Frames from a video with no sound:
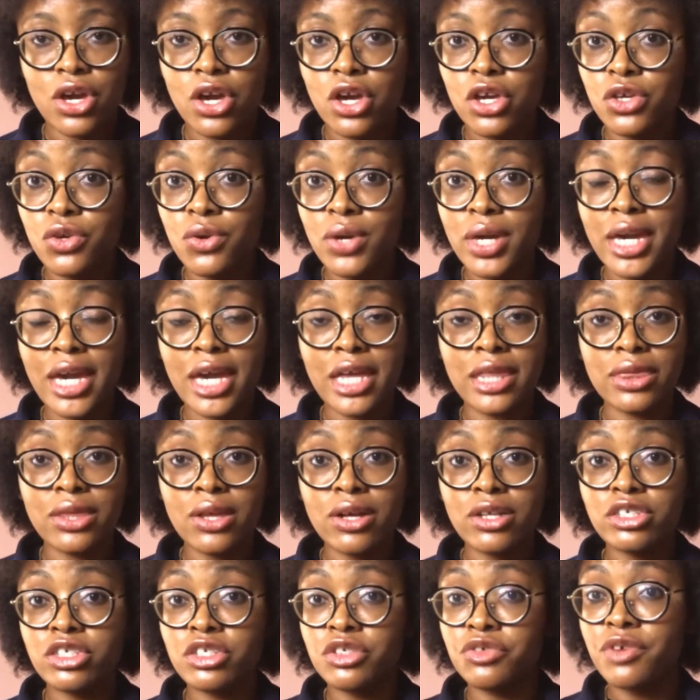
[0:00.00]
you
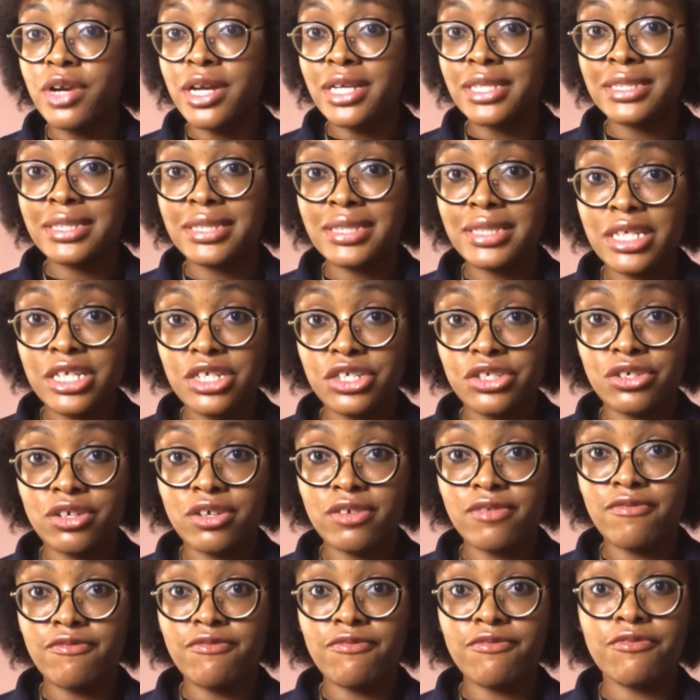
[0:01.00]
cannot
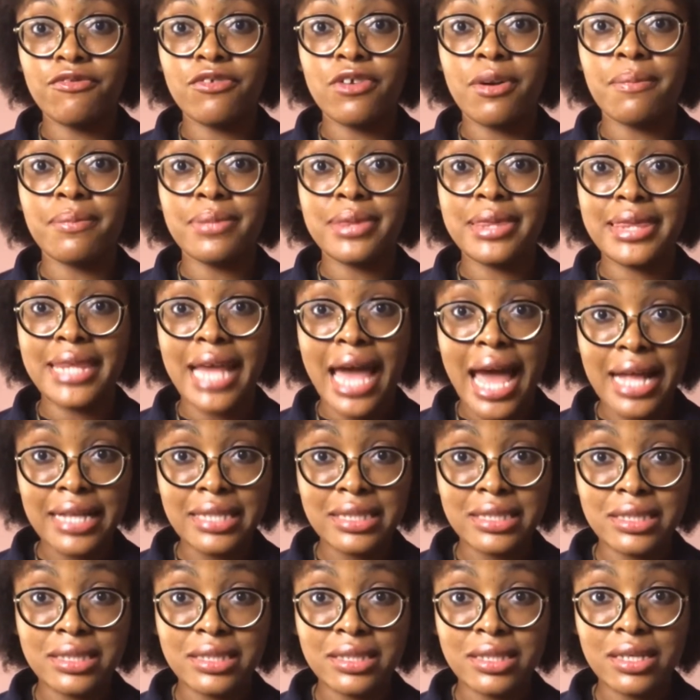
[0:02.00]
transition from
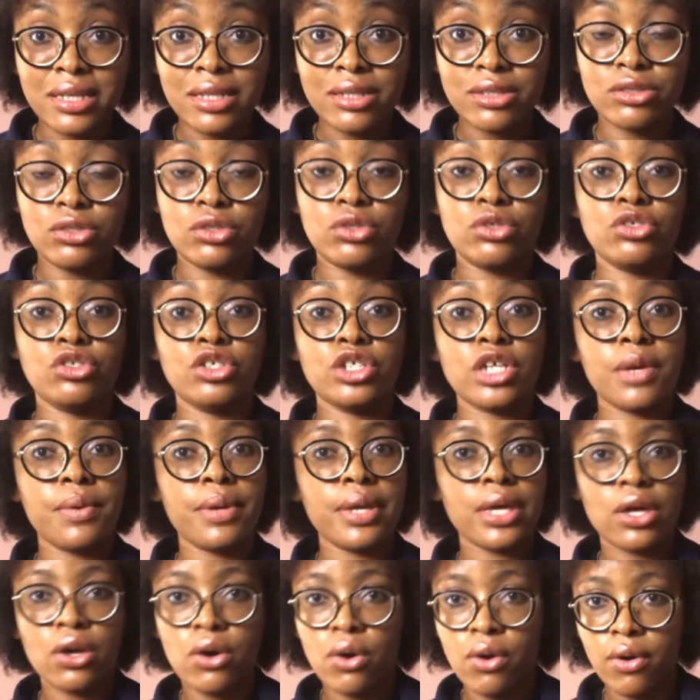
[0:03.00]
that to
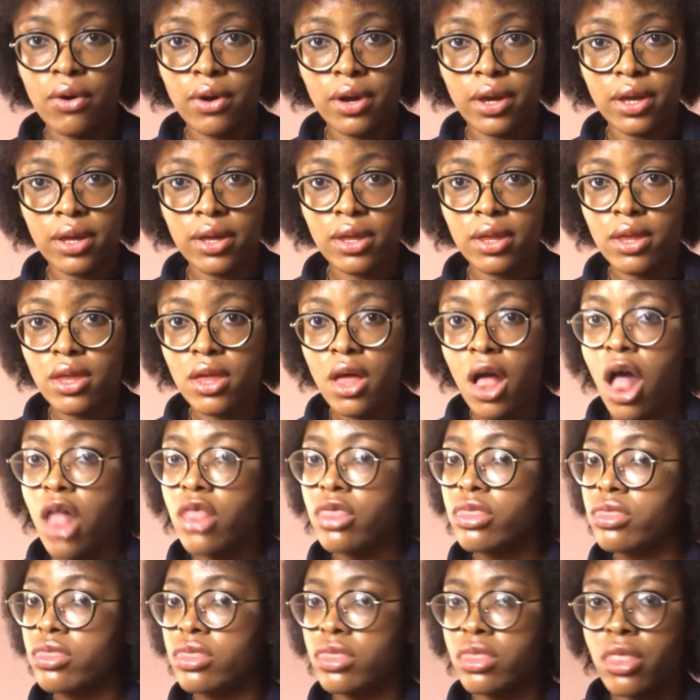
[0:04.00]
Jheri coil.
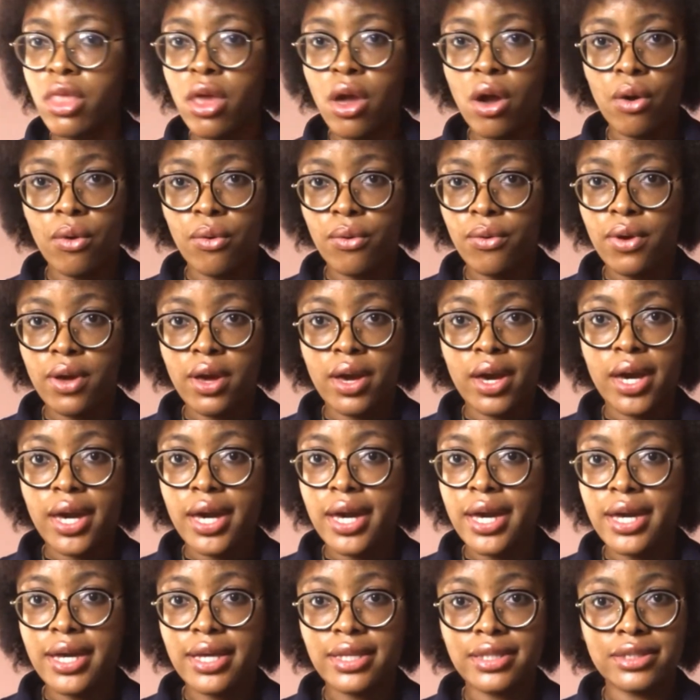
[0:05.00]
No,
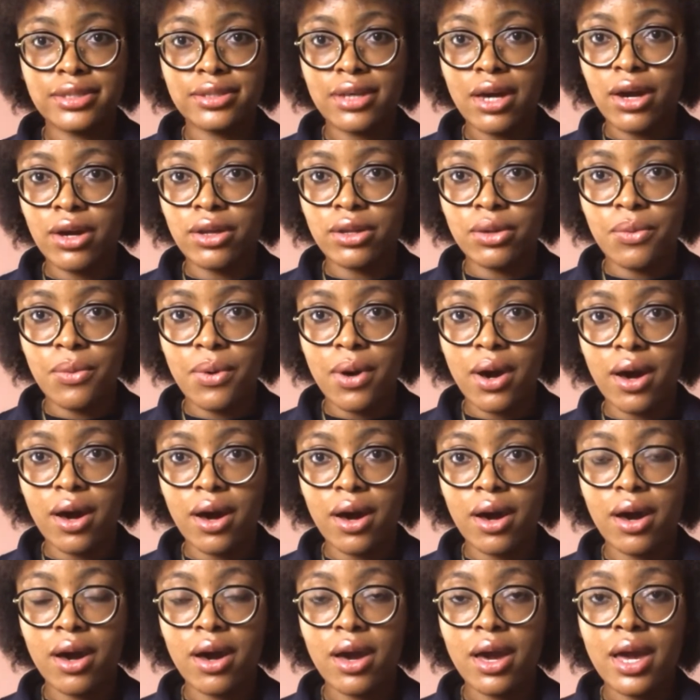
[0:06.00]
it's not gonna
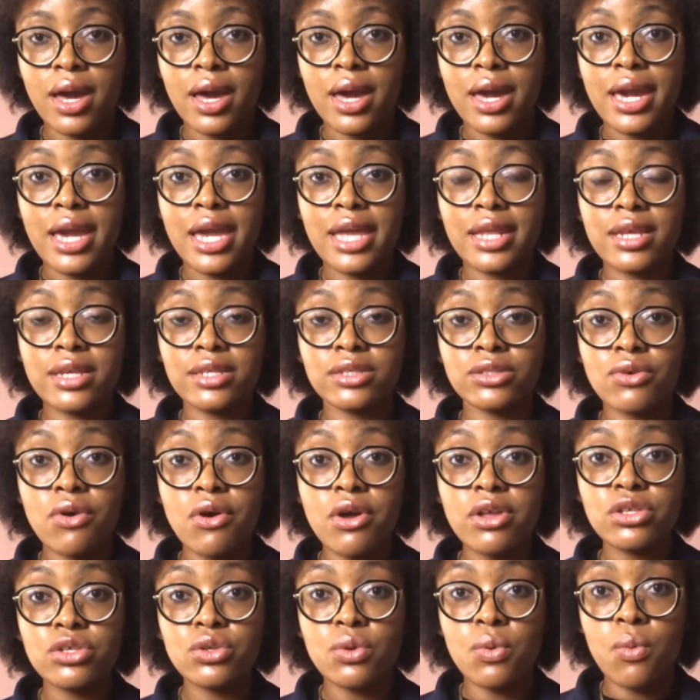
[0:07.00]
work. It is
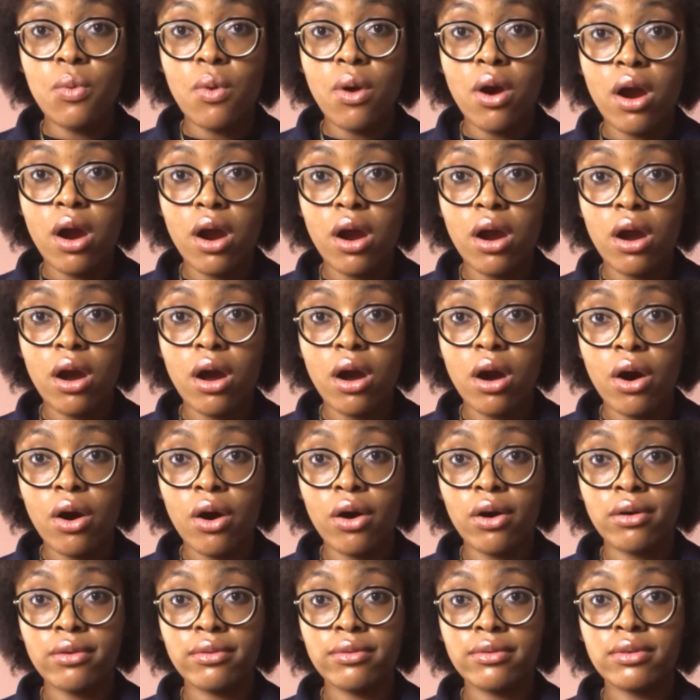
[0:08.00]
going to work
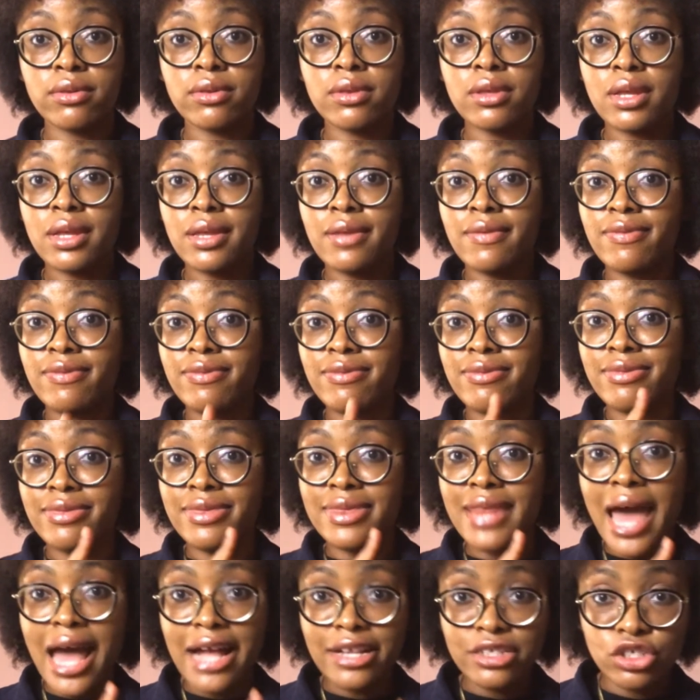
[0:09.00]
on
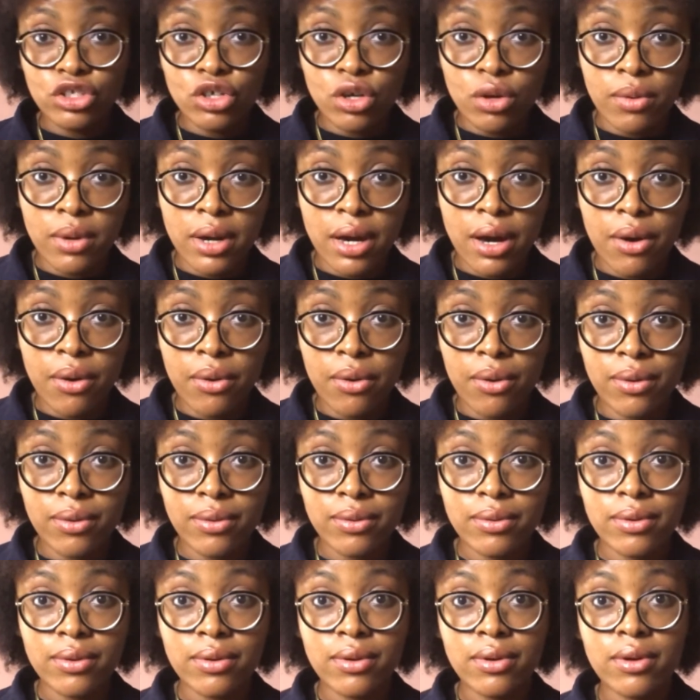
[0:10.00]
natural
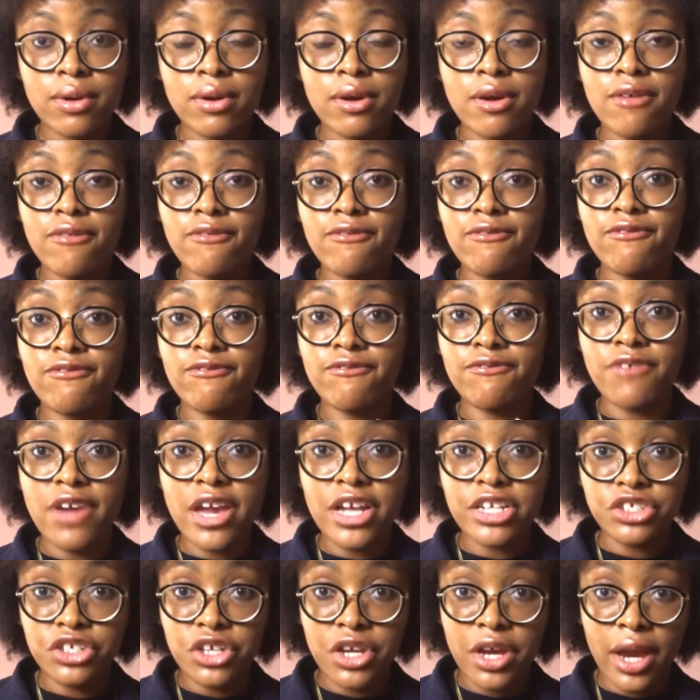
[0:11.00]

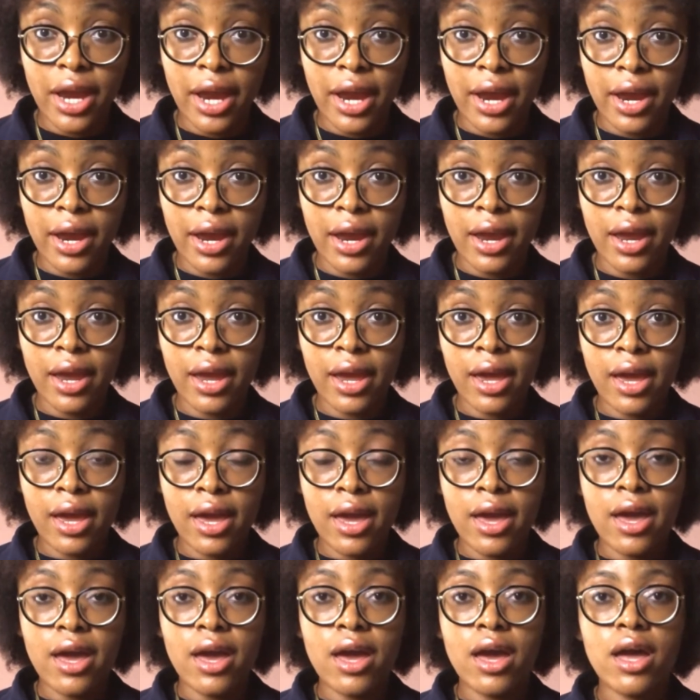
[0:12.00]
virgin hair
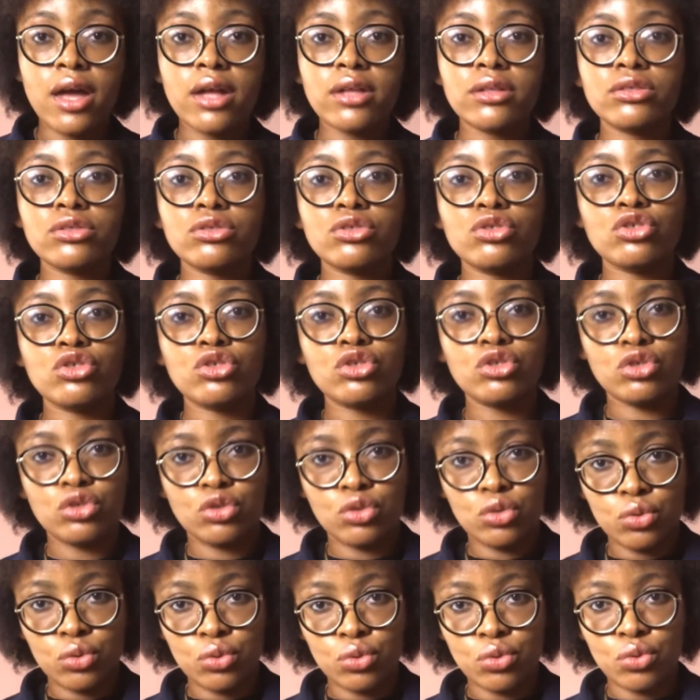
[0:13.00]

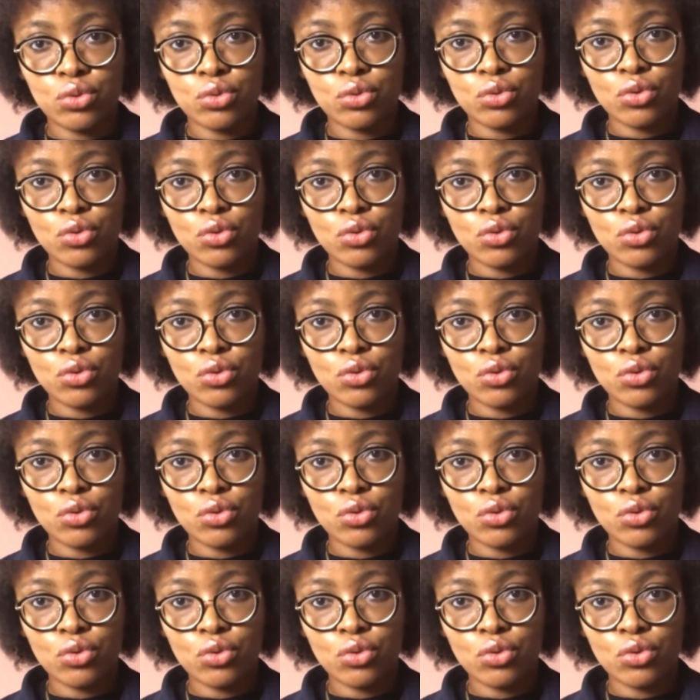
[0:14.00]
to